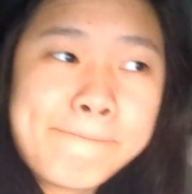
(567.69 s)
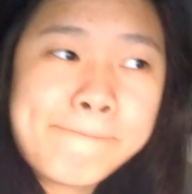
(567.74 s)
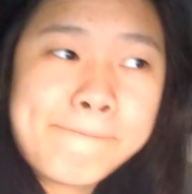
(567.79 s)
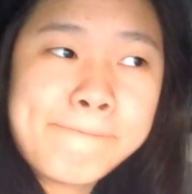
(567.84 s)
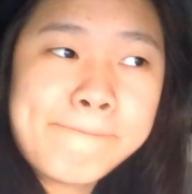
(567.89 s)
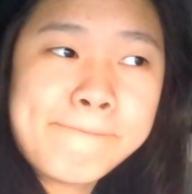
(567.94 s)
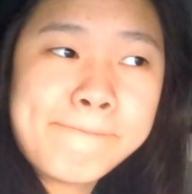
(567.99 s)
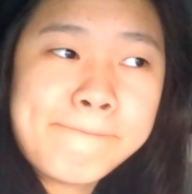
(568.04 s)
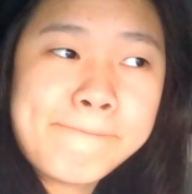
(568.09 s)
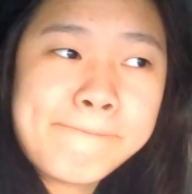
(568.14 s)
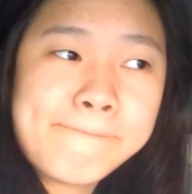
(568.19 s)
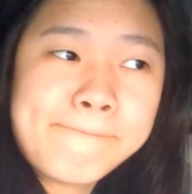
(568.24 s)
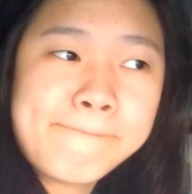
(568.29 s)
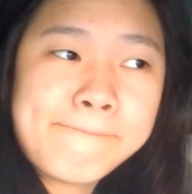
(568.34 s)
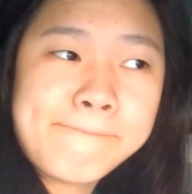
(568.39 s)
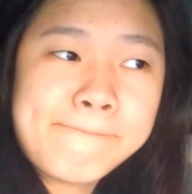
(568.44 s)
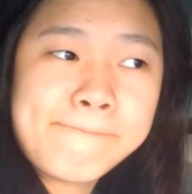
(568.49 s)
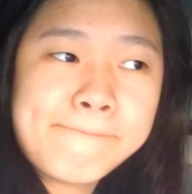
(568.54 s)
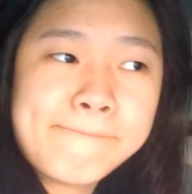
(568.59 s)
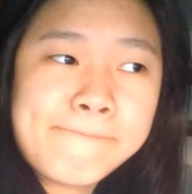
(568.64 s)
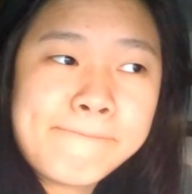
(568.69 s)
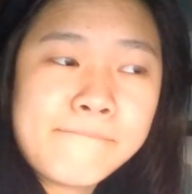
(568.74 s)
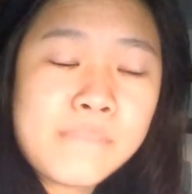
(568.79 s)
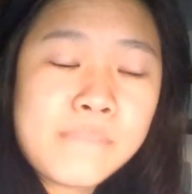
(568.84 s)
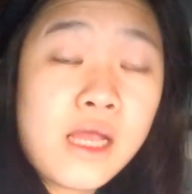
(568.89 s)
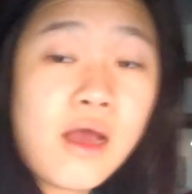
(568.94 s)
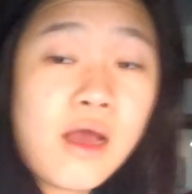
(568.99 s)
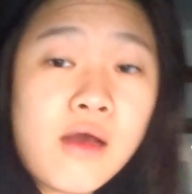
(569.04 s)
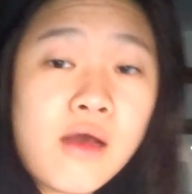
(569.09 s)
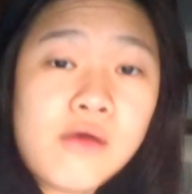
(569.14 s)
Mm,
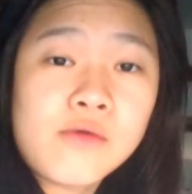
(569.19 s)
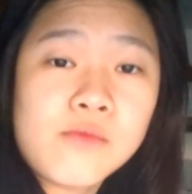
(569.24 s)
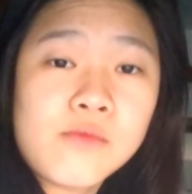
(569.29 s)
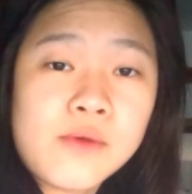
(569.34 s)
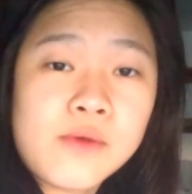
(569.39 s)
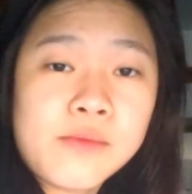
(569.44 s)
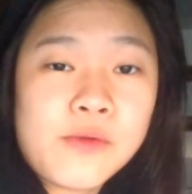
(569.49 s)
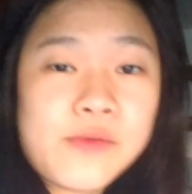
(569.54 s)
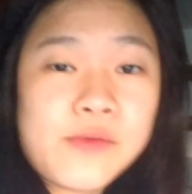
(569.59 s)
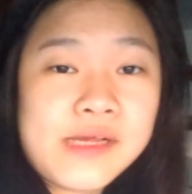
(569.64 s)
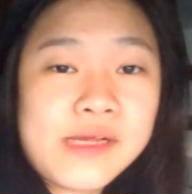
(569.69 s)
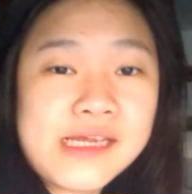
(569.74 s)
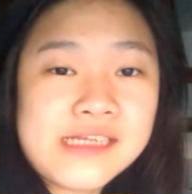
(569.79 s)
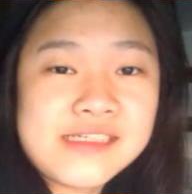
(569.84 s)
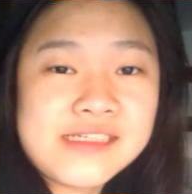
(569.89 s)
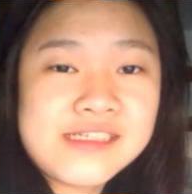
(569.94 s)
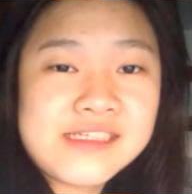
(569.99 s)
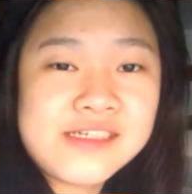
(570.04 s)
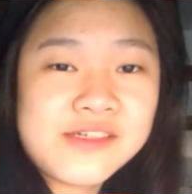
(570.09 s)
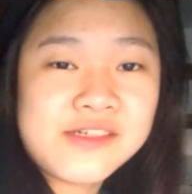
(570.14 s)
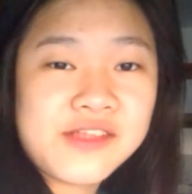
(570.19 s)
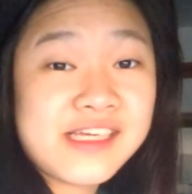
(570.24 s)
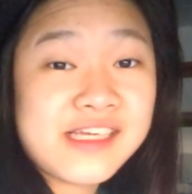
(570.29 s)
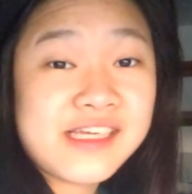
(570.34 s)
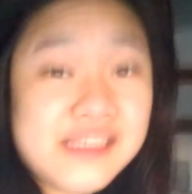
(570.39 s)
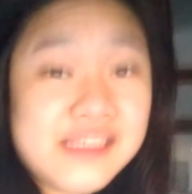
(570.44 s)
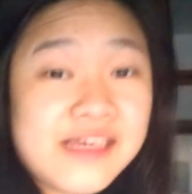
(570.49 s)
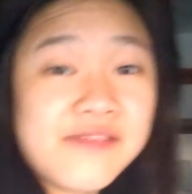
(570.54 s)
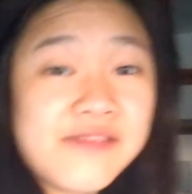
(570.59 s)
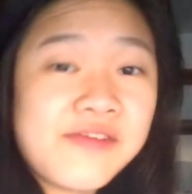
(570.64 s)
oh, one more week until
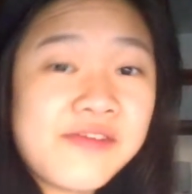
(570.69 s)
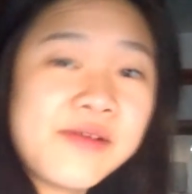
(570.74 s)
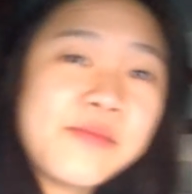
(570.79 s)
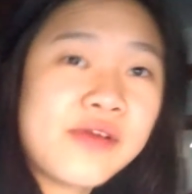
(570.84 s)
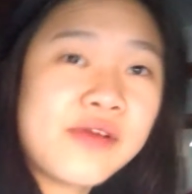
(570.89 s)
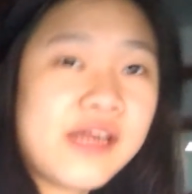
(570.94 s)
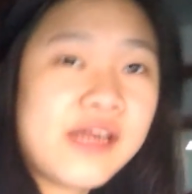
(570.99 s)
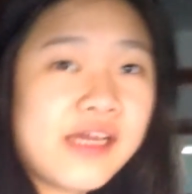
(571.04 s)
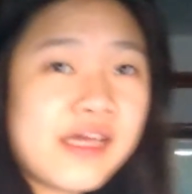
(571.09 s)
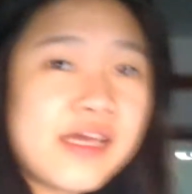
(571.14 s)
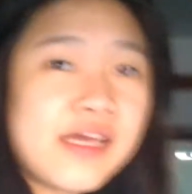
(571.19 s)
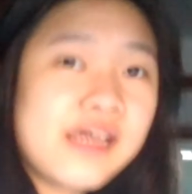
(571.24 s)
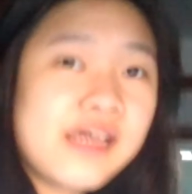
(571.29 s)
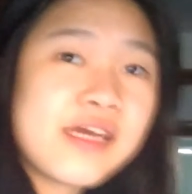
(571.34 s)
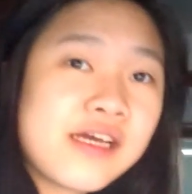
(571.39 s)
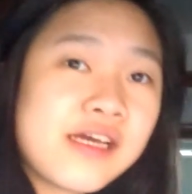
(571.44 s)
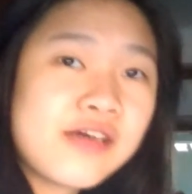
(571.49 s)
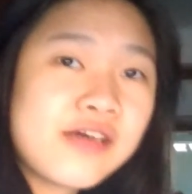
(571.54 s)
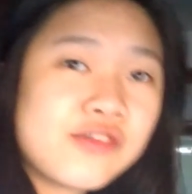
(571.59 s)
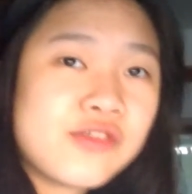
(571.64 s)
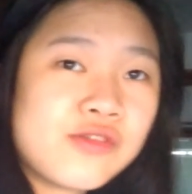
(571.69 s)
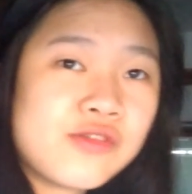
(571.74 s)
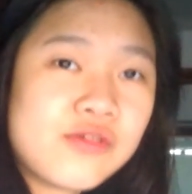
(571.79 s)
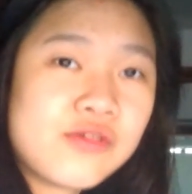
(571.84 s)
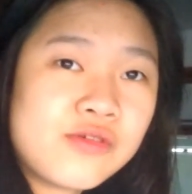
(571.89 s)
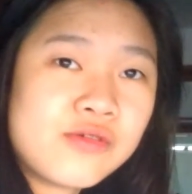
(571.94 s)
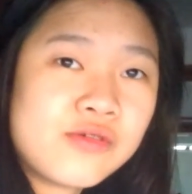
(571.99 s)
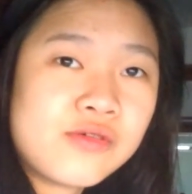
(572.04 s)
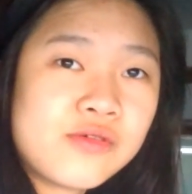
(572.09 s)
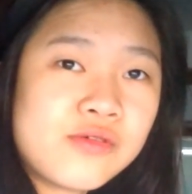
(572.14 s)
Thanksgiving break.
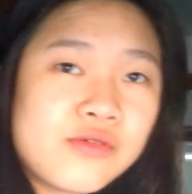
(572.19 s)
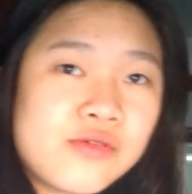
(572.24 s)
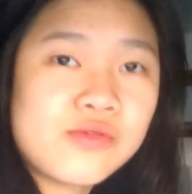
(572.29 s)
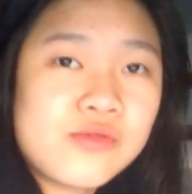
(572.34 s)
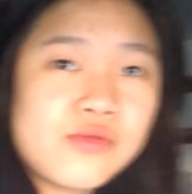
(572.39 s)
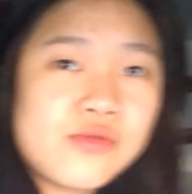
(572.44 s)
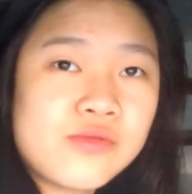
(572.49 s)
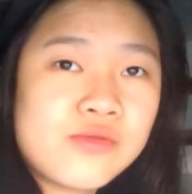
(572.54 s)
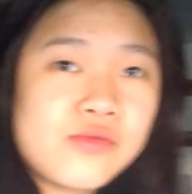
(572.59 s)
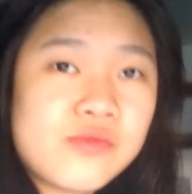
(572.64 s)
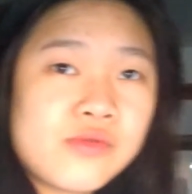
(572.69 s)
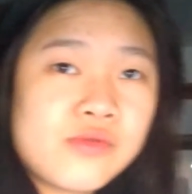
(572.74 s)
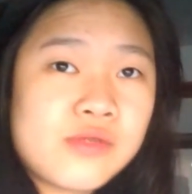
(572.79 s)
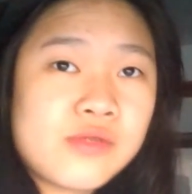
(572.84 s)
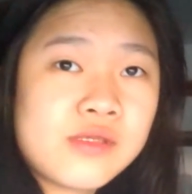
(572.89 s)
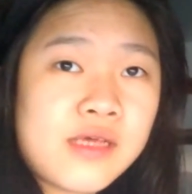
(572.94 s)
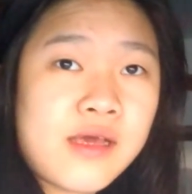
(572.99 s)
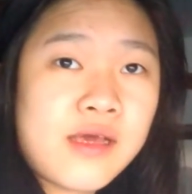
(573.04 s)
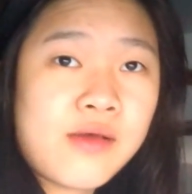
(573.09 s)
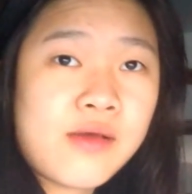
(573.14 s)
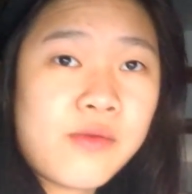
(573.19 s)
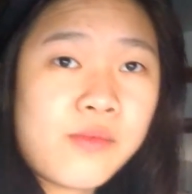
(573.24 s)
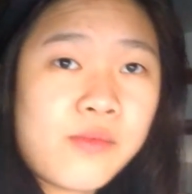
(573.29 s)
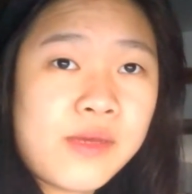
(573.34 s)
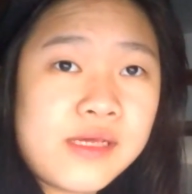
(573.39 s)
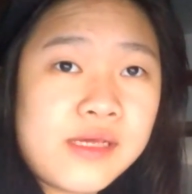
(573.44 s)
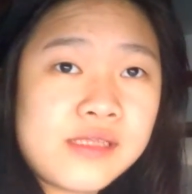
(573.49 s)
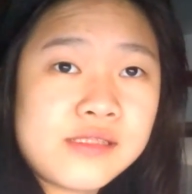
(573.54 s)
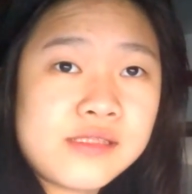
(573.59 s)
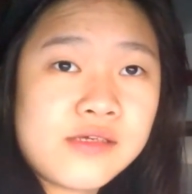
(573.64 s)
Yes. Can't
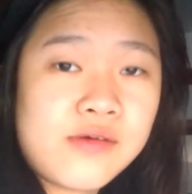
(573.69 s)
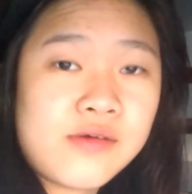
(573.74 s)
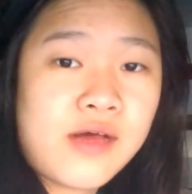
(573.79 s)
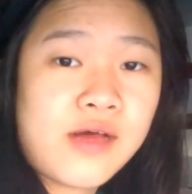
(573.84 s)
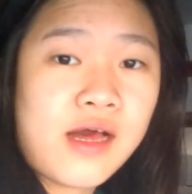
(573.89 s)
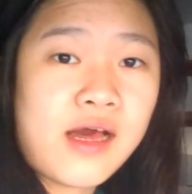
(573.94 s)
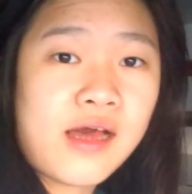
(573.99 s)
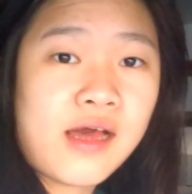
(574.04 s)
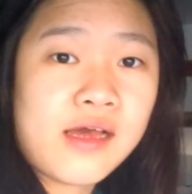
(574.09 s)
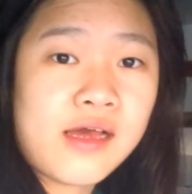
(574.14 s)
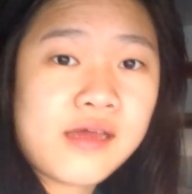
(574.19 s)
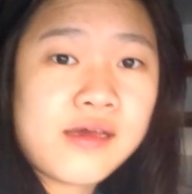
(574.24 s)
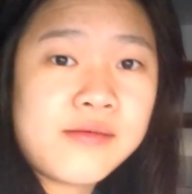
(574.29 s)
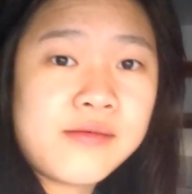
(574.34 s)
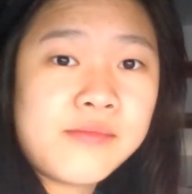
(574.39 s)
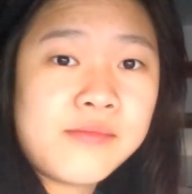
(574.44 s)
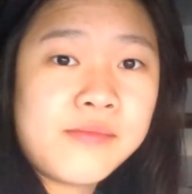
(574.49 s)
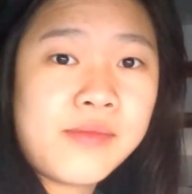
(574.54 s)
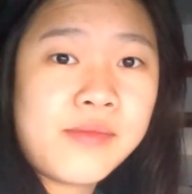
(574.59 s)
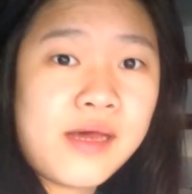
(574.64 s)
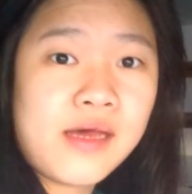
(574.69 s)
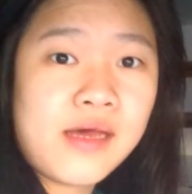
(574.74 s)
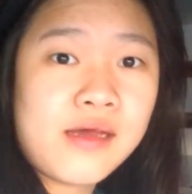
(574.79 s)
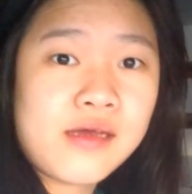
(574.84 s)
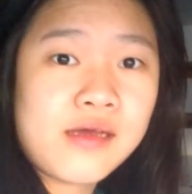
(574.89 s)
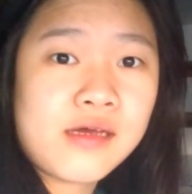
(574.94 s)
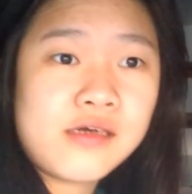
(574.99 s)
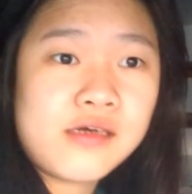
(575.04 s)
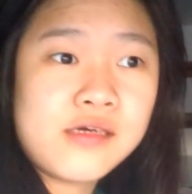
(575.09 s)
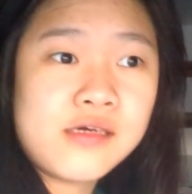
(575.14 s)
wait until I come
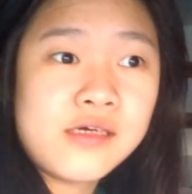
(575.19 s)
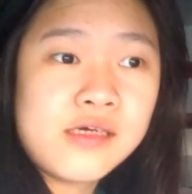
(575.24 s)
back.